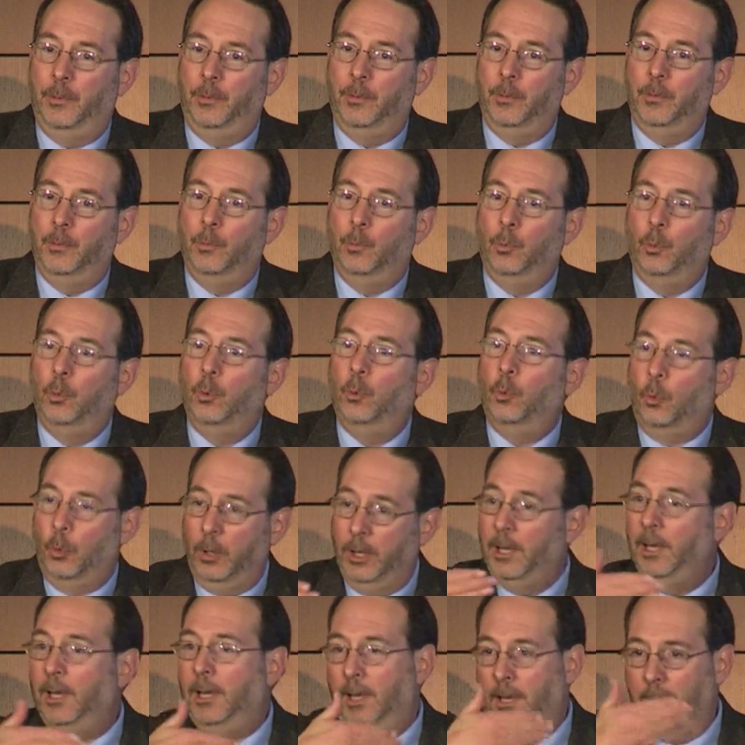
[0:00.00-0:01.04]

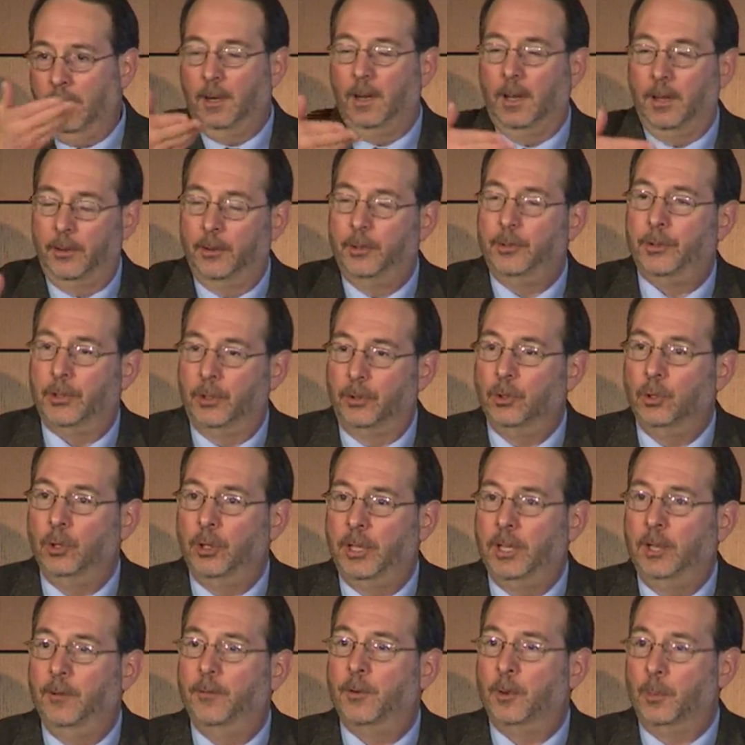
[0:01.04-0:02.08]
we and others are
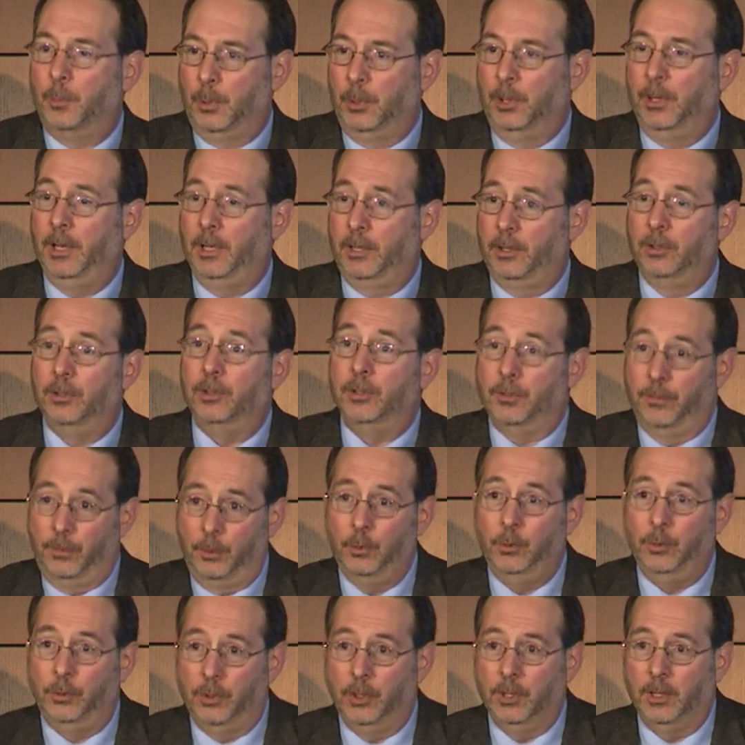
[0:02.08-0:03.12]
looking for predictors of
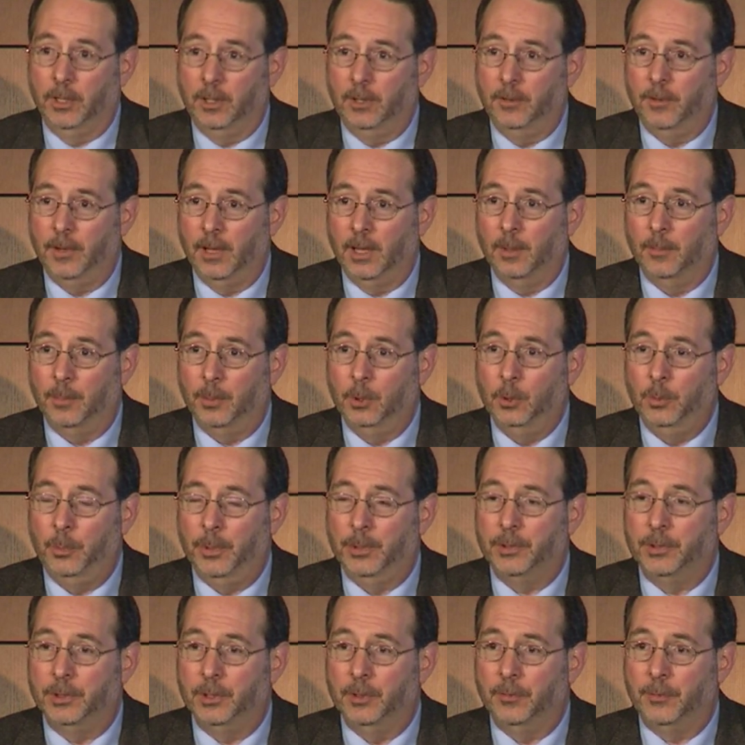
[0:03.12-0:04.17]
who's going to develop
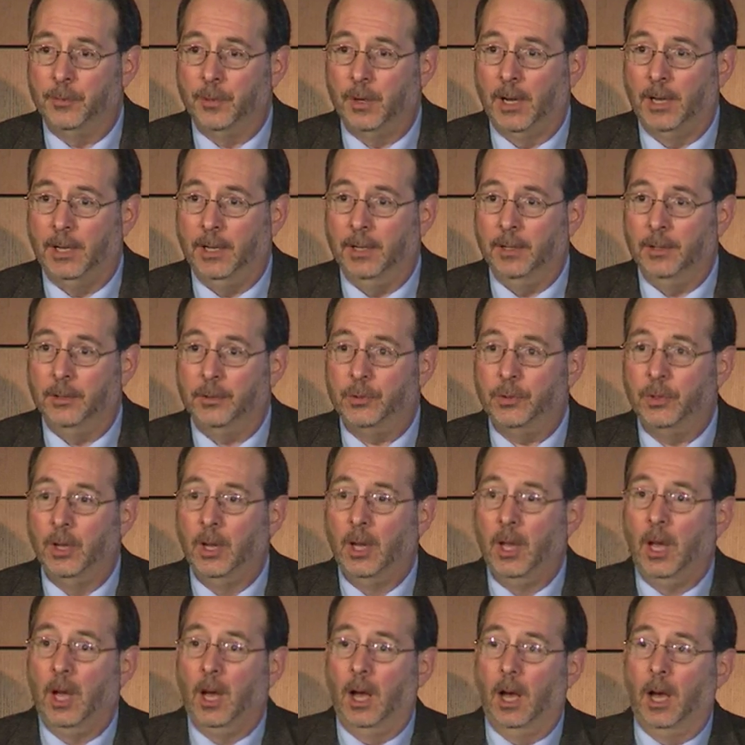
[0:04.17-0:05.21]
lupus nephritis.
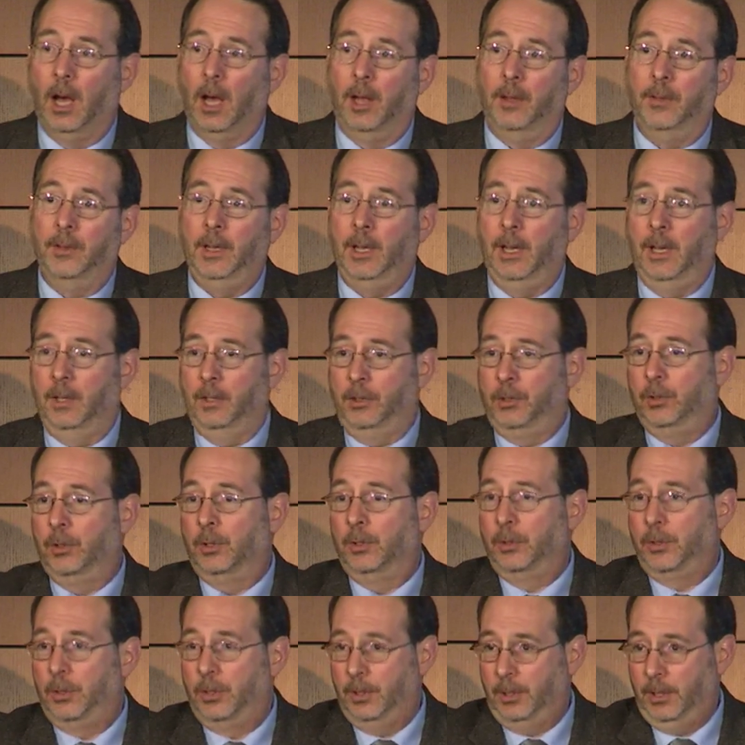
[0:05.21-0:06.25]
The
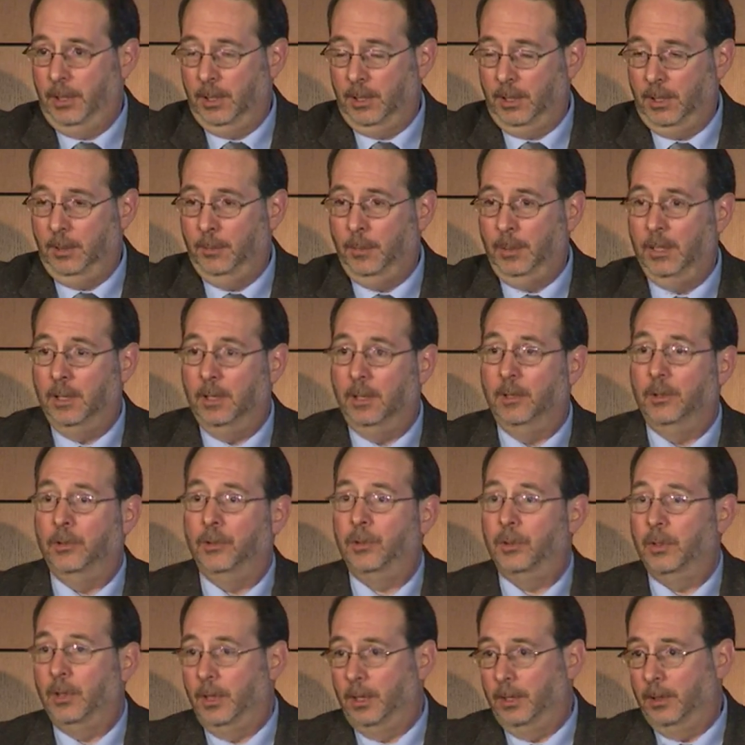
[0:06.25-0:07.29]
answer to the anemia
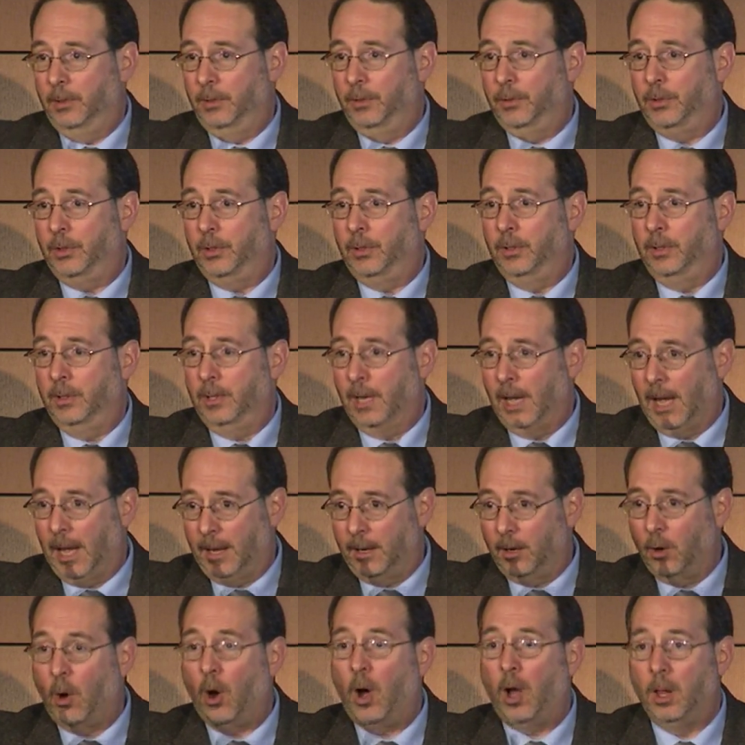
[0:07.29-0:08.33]
is
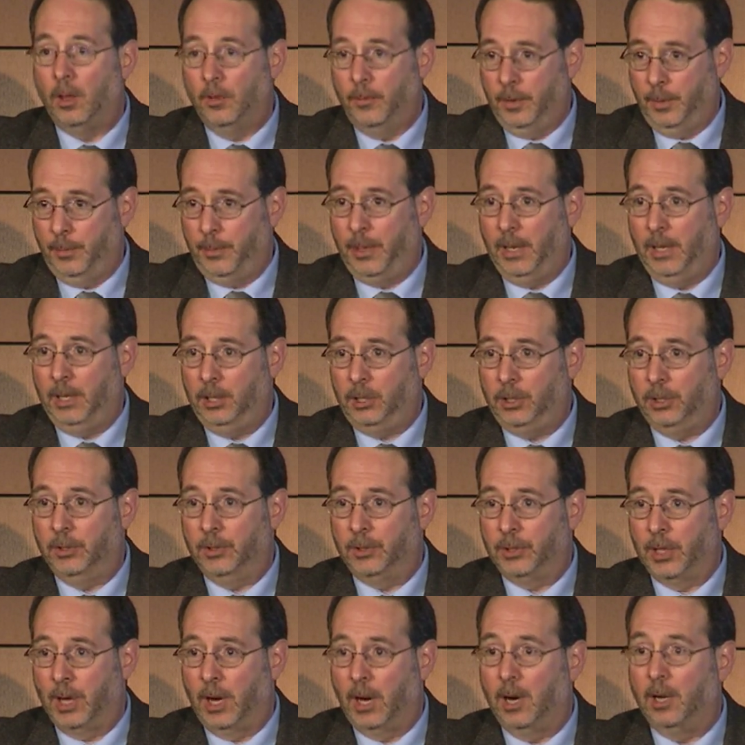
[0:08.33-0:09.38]
not all of the
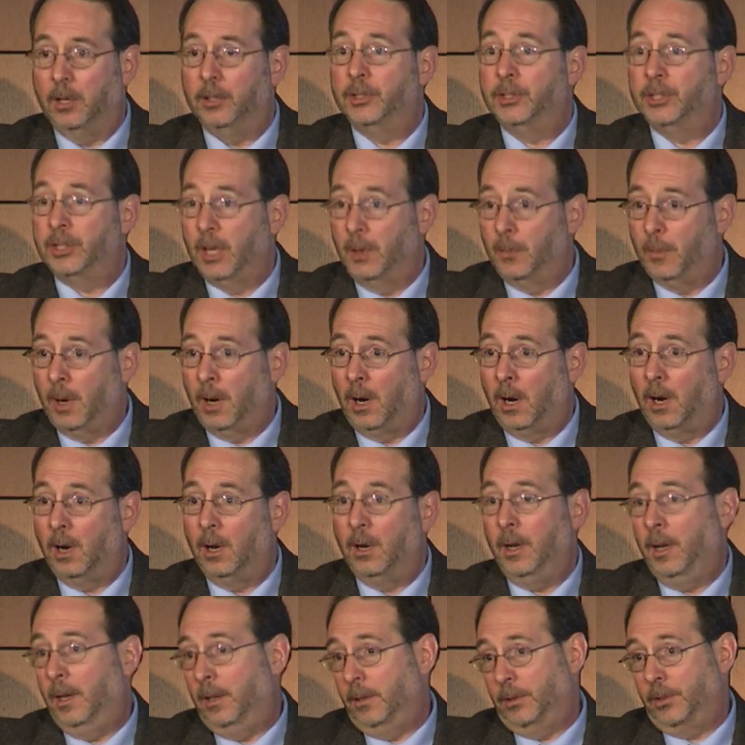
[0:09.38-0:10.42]
patients are. Some
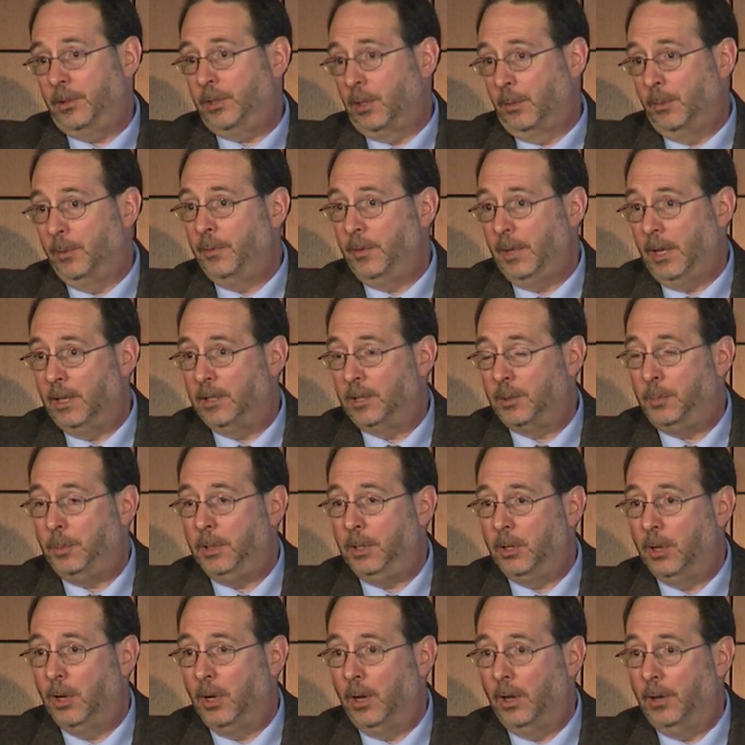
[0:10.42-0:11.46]
are, and some of that's
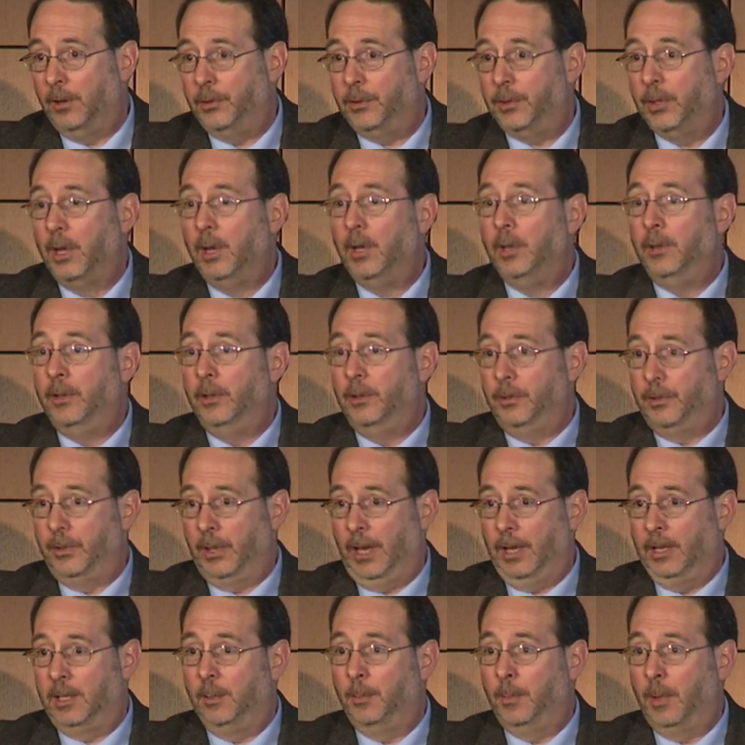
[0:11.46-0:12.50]
because there's
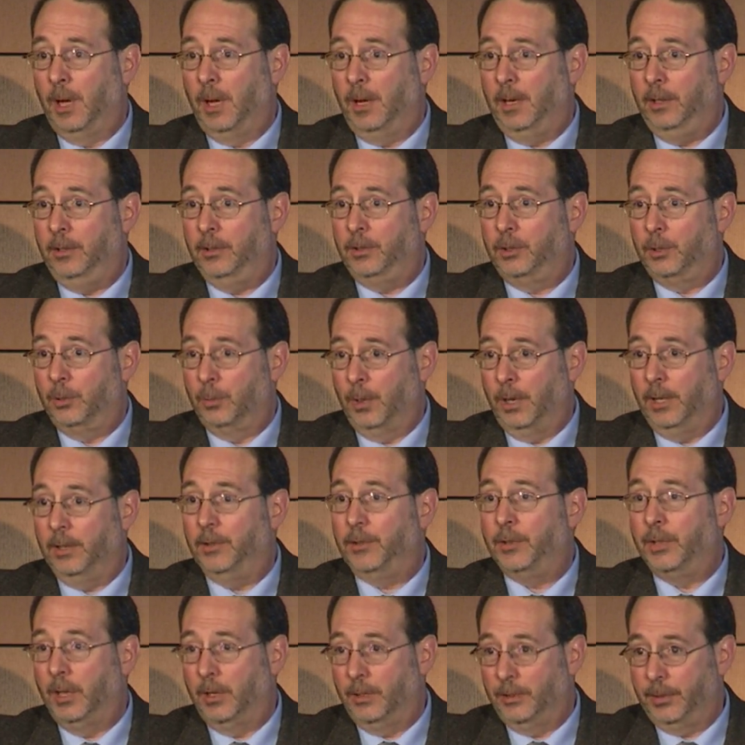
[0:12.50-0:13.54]
antibodies to red
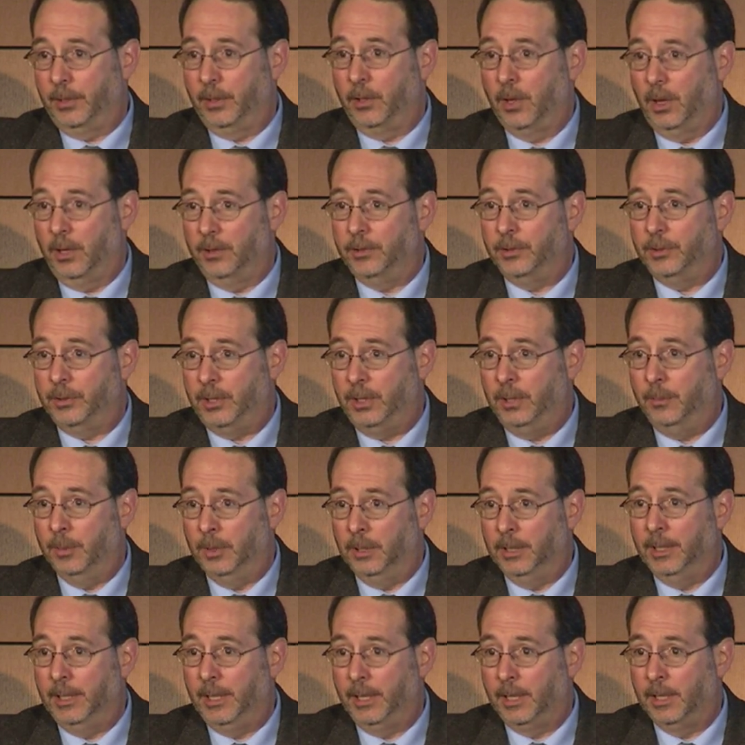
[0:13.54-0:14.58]
cells that causes
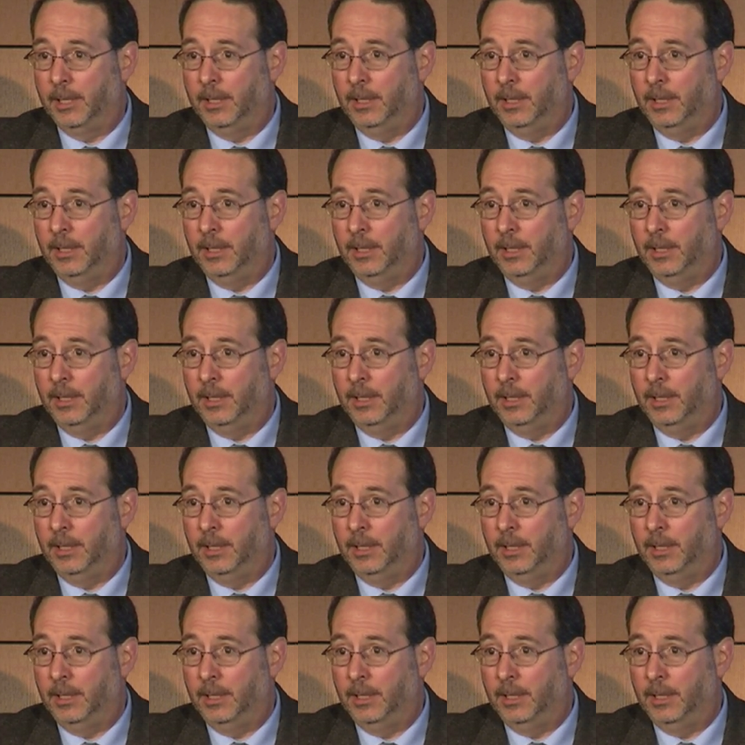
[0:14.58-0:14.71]
hemolytic